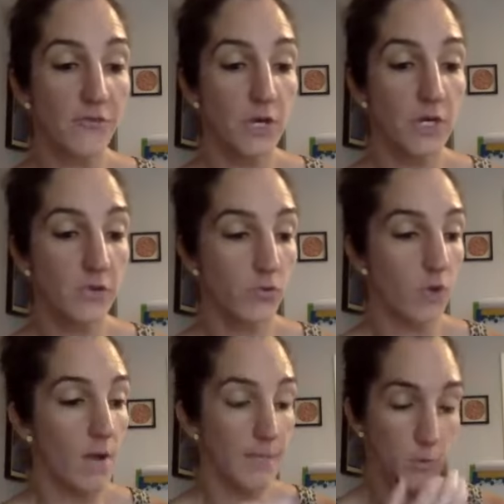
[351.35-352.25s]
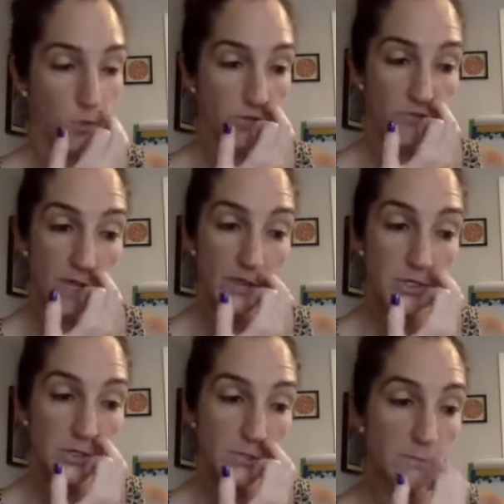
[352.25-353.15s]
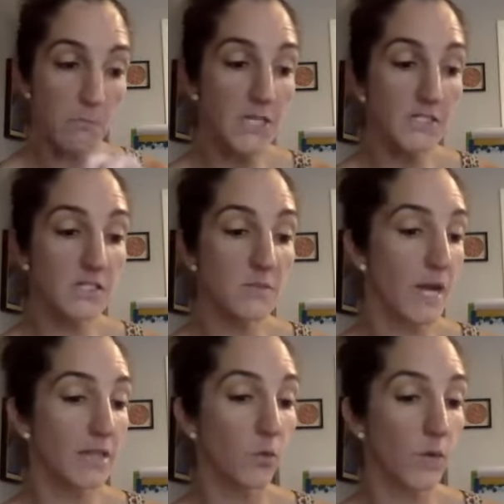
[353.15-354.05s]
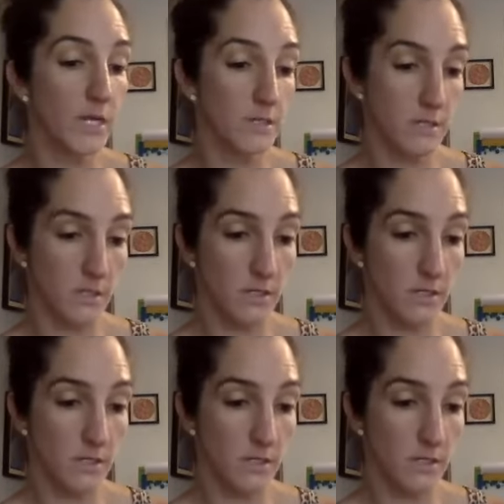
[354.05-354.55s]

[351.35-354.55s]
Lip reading: front of a robin with feathers mussed by the wind,